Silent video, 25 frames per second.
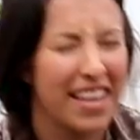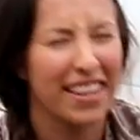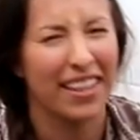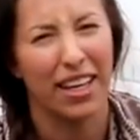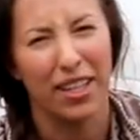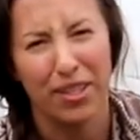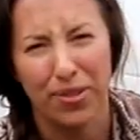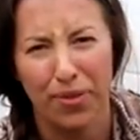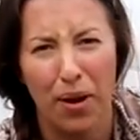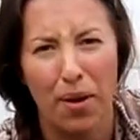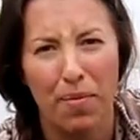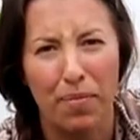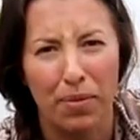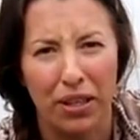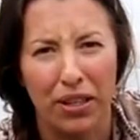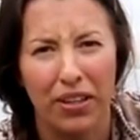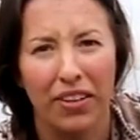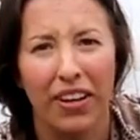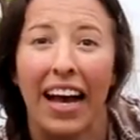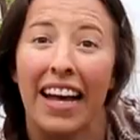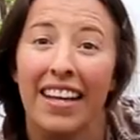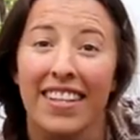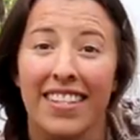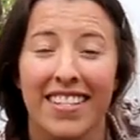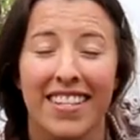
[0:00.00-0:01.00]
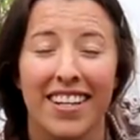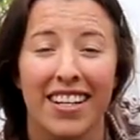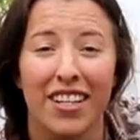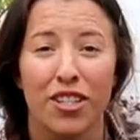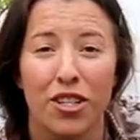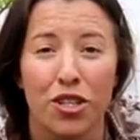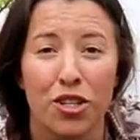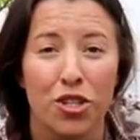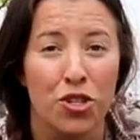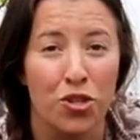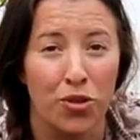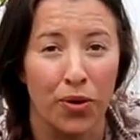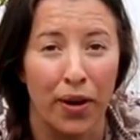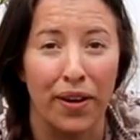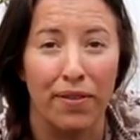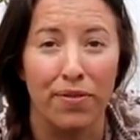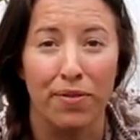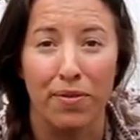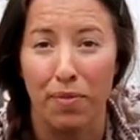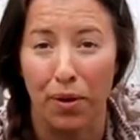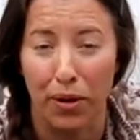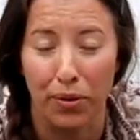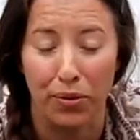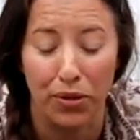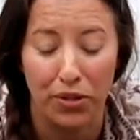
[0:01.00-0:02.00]
That's why I'm a little hesitant to stray
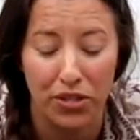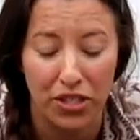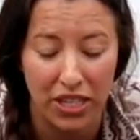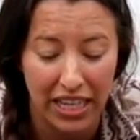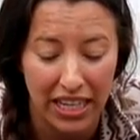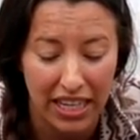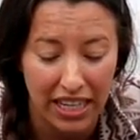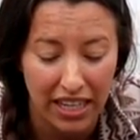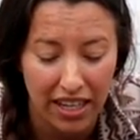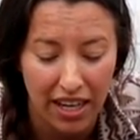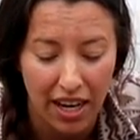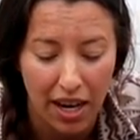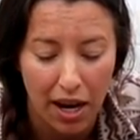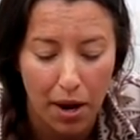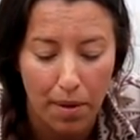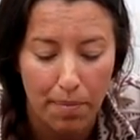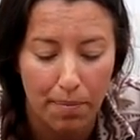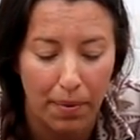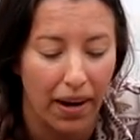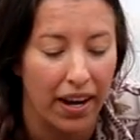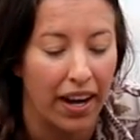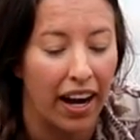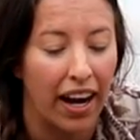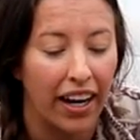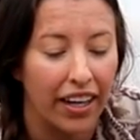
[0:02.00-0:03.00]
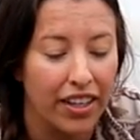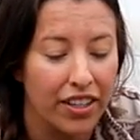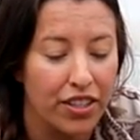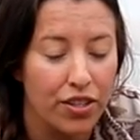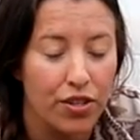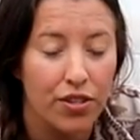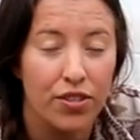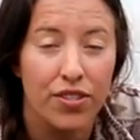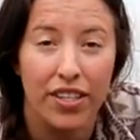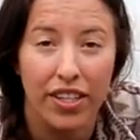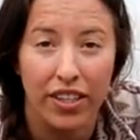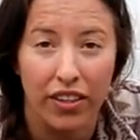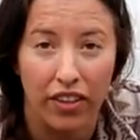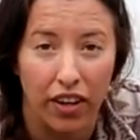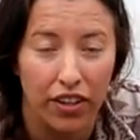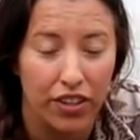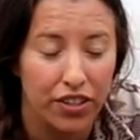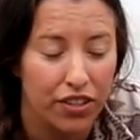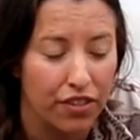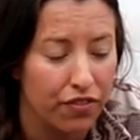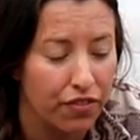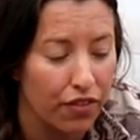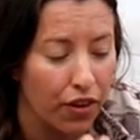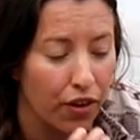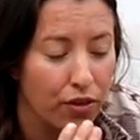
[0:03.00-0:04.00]
from our routine, but I do see lots
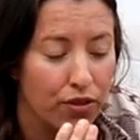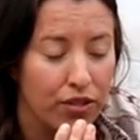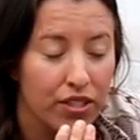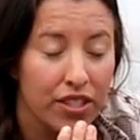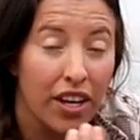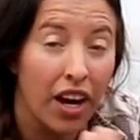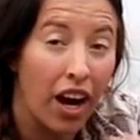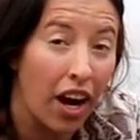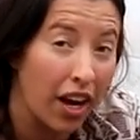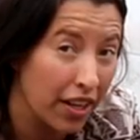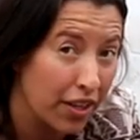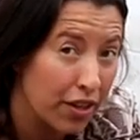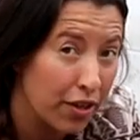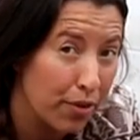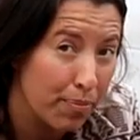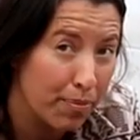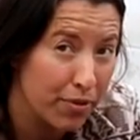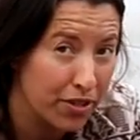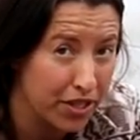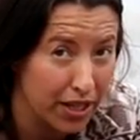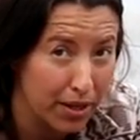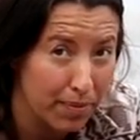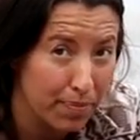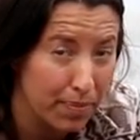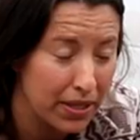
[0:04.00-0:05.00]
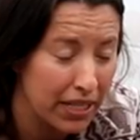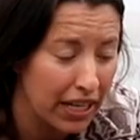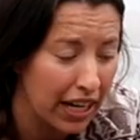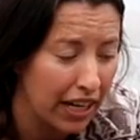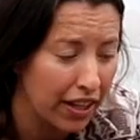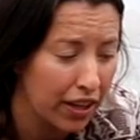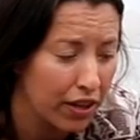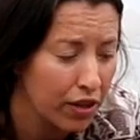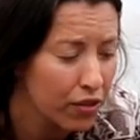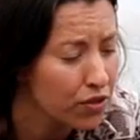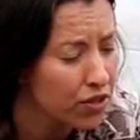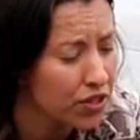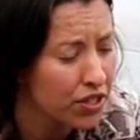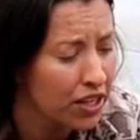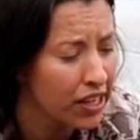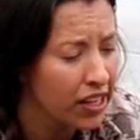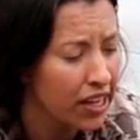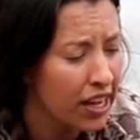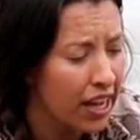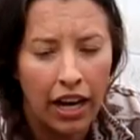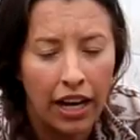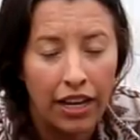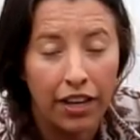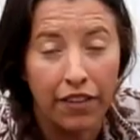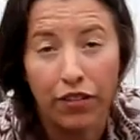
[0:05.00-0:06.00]
of folks cut their seed potatoes.
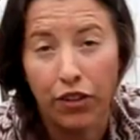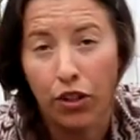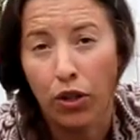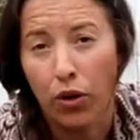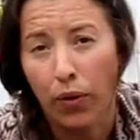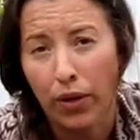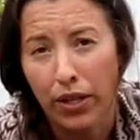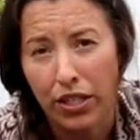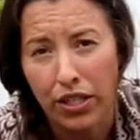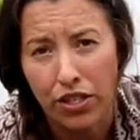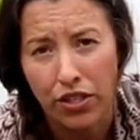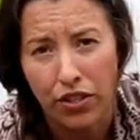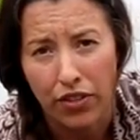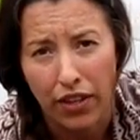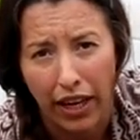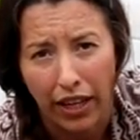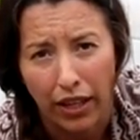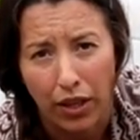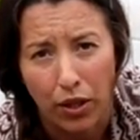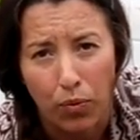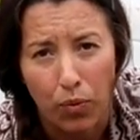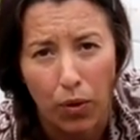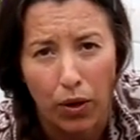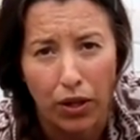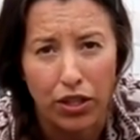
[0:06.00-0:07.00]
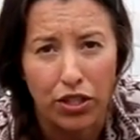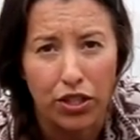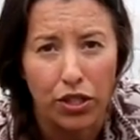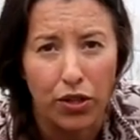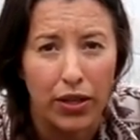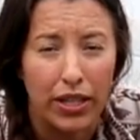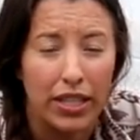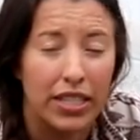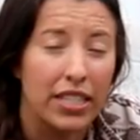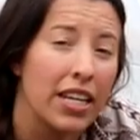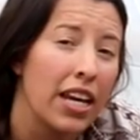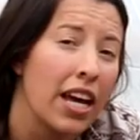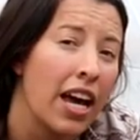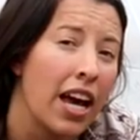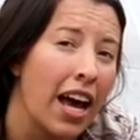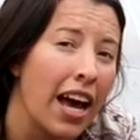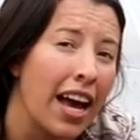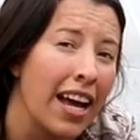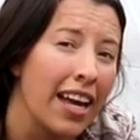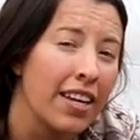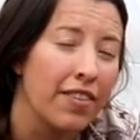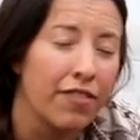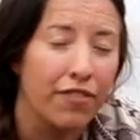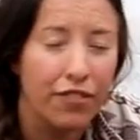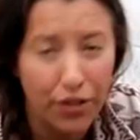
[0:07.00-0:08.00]
And if you're going to do that, you want to do it
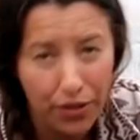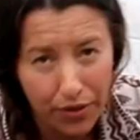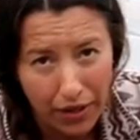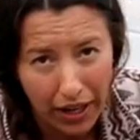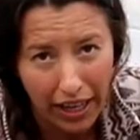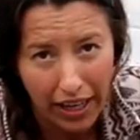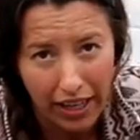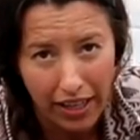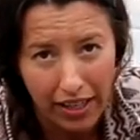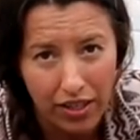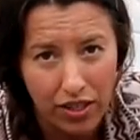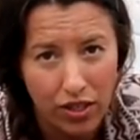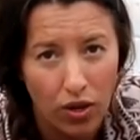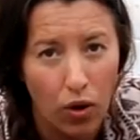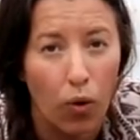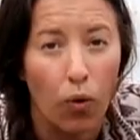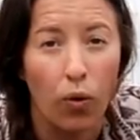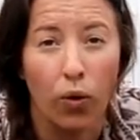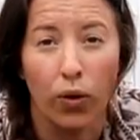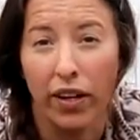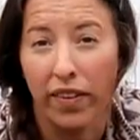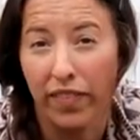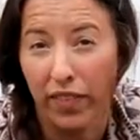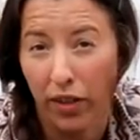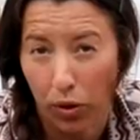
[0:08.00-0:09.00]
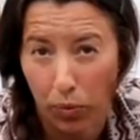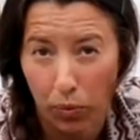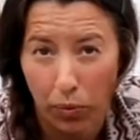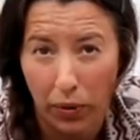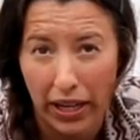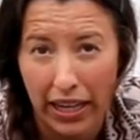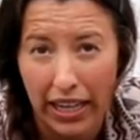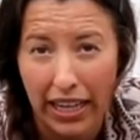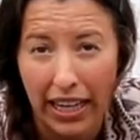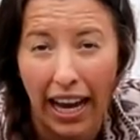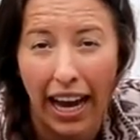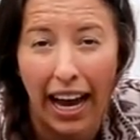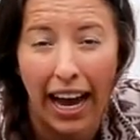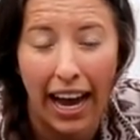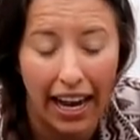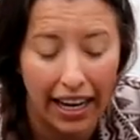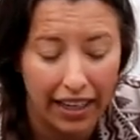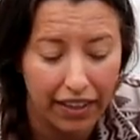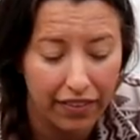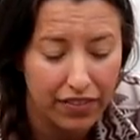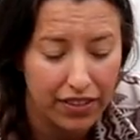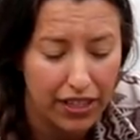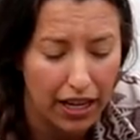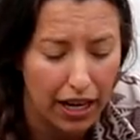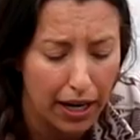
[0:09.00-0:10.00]
a few days or even a week ahead
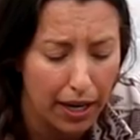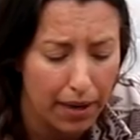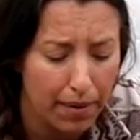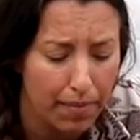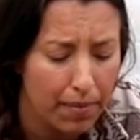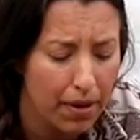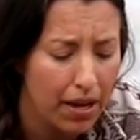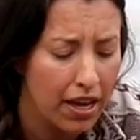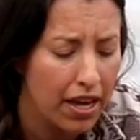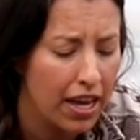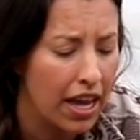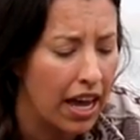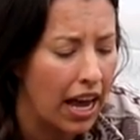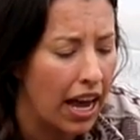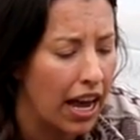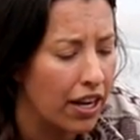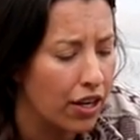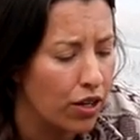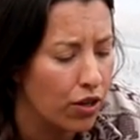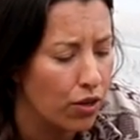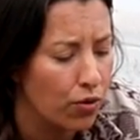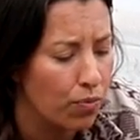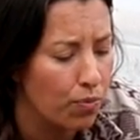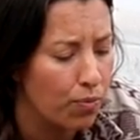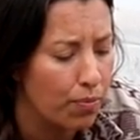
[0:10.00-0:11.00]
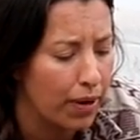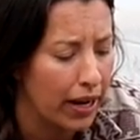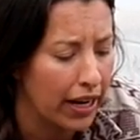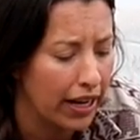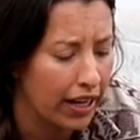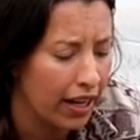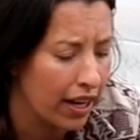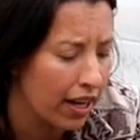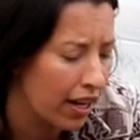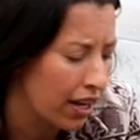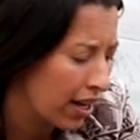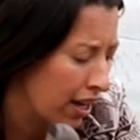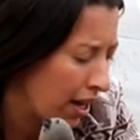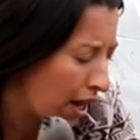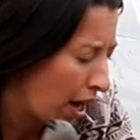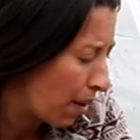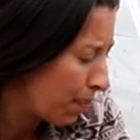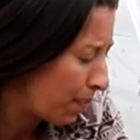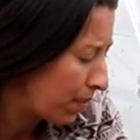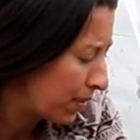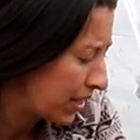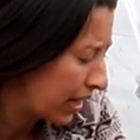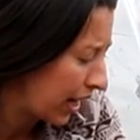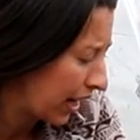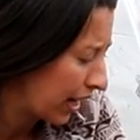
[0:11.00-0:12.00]
of time and you pick a
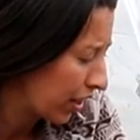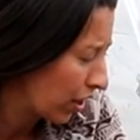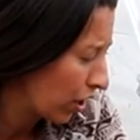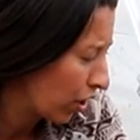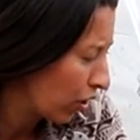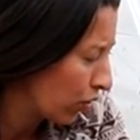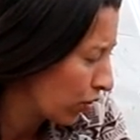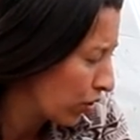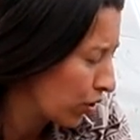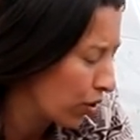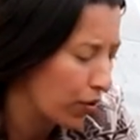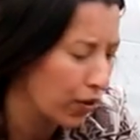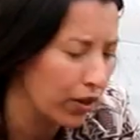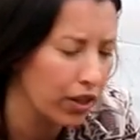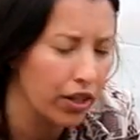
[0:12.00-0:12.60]
potato, you know, a